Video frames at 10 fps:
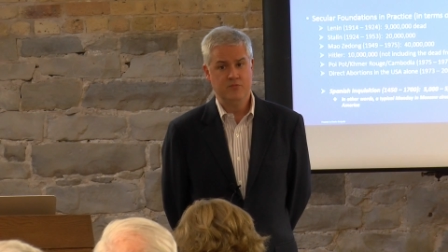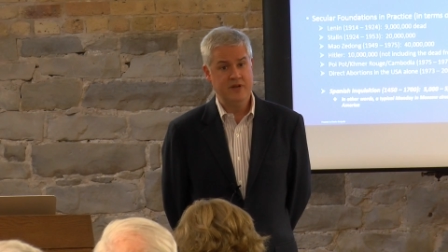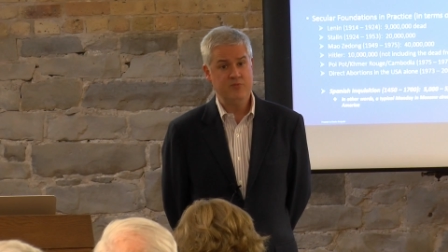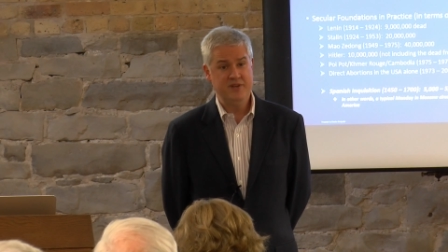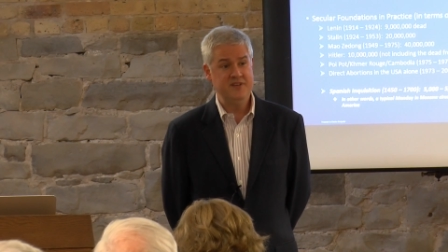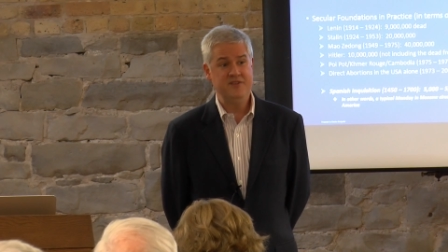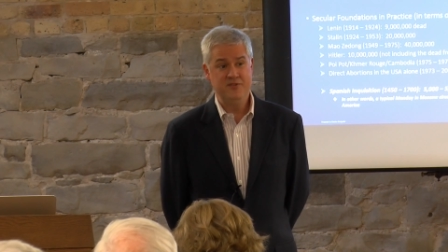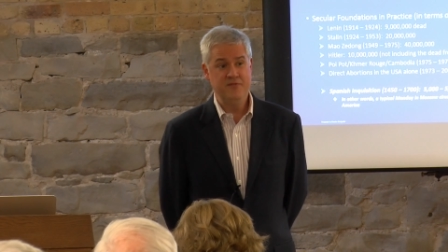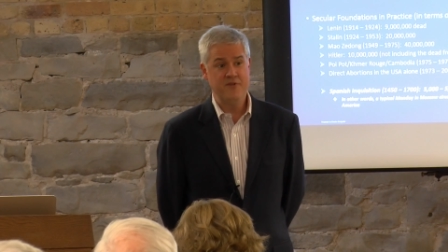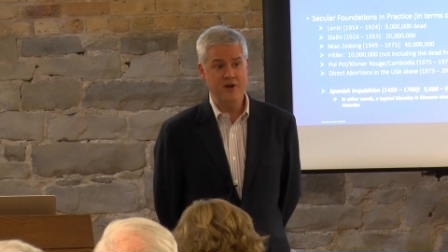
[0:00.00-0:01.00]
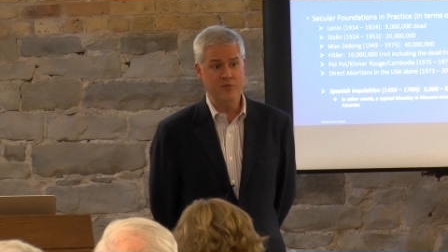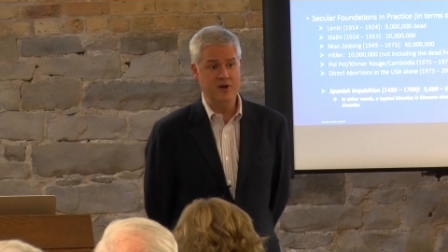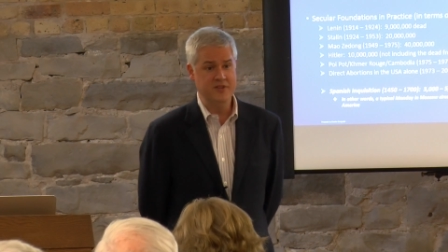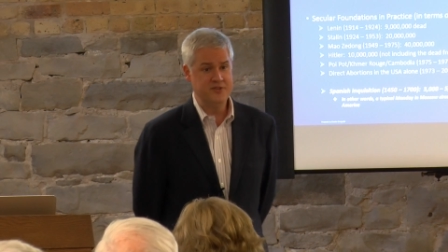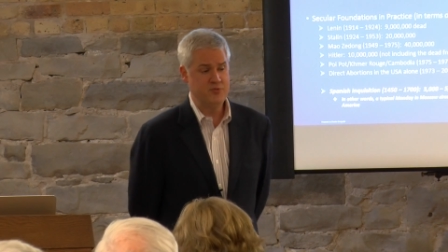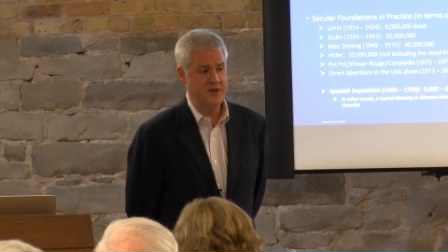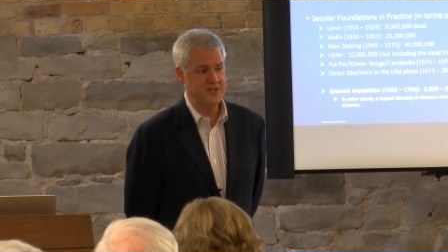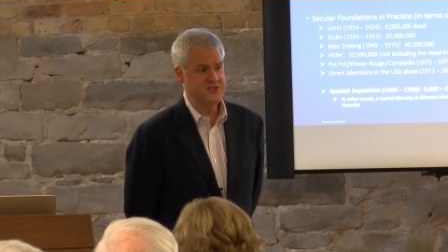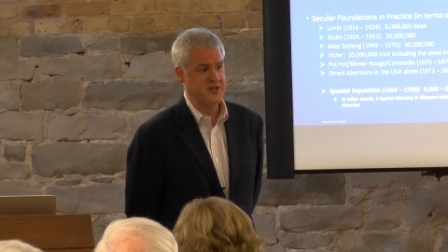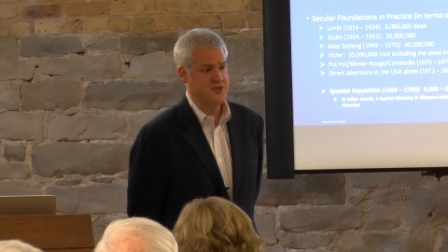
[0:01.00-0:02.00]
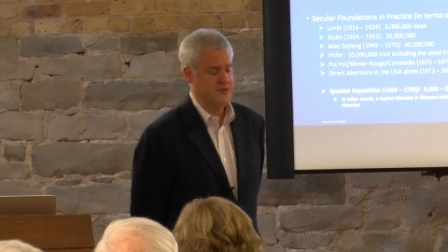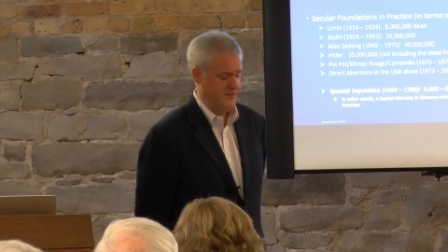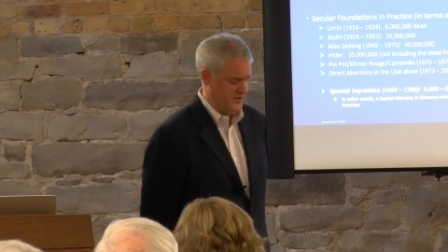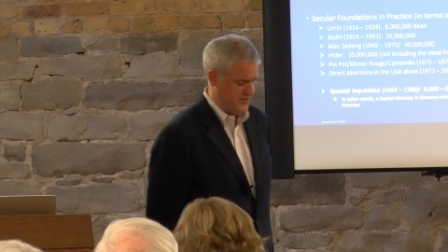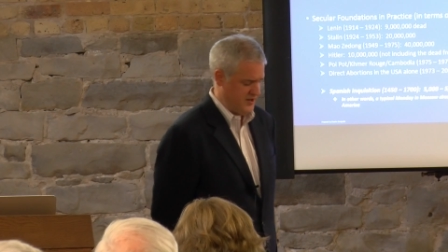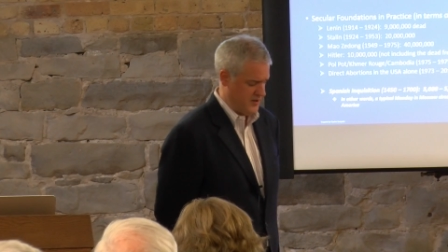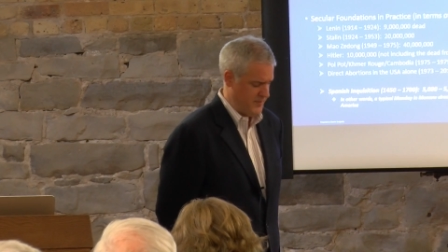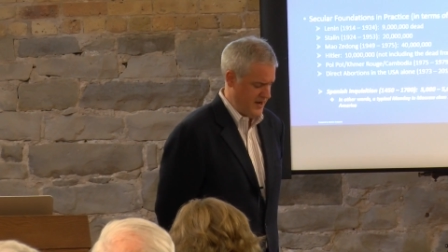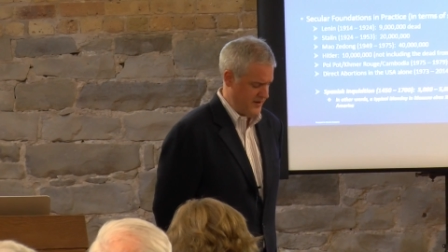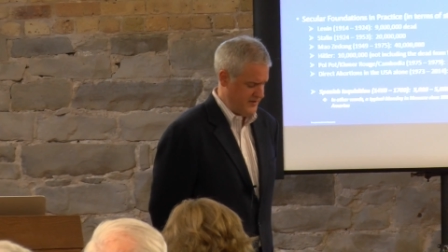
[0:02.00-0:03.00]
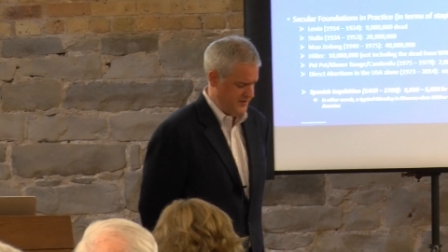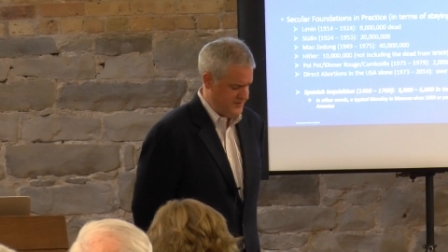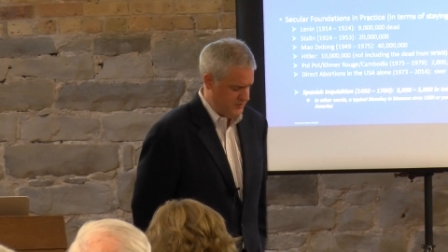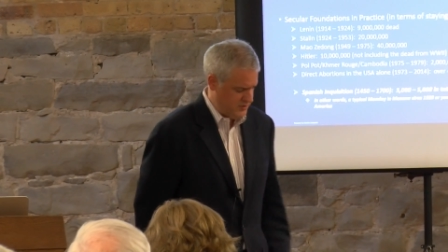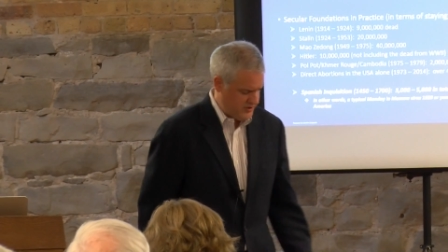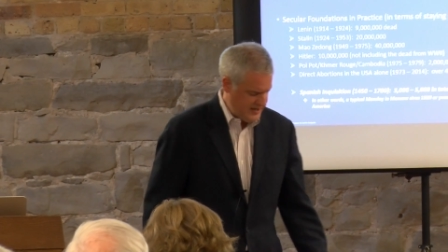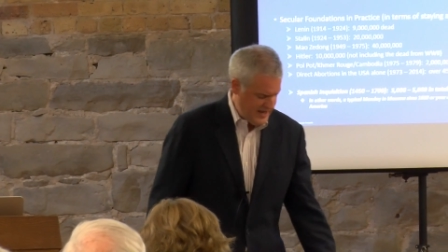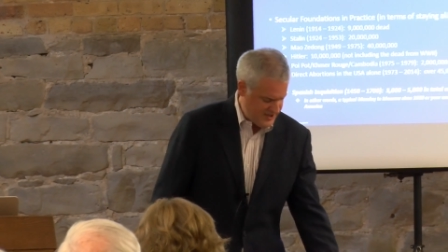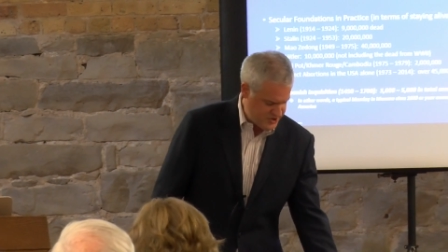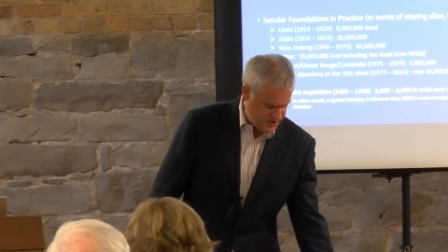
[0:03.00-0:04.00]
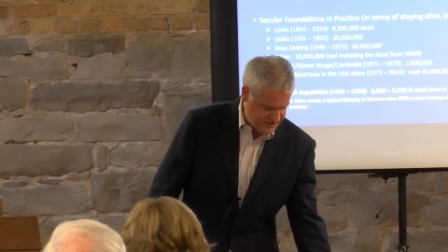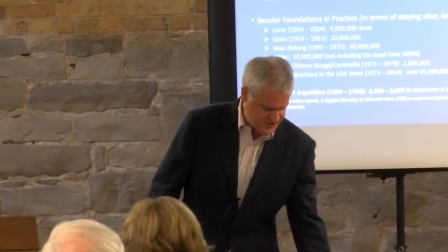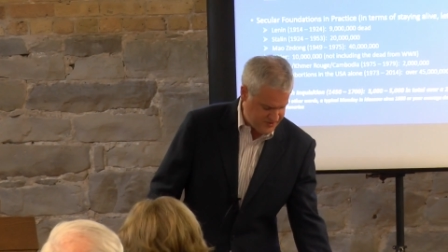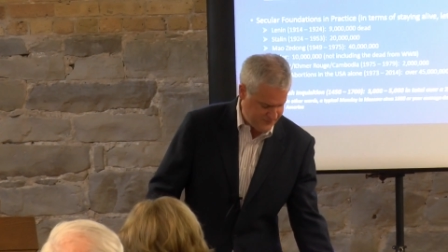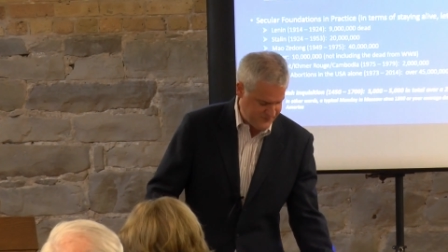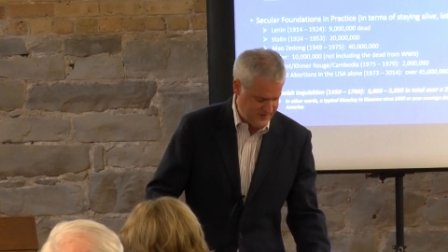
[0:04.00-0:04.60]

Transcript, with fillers: we, we didn't do very well in the 20th century, if you think about it. If you look at just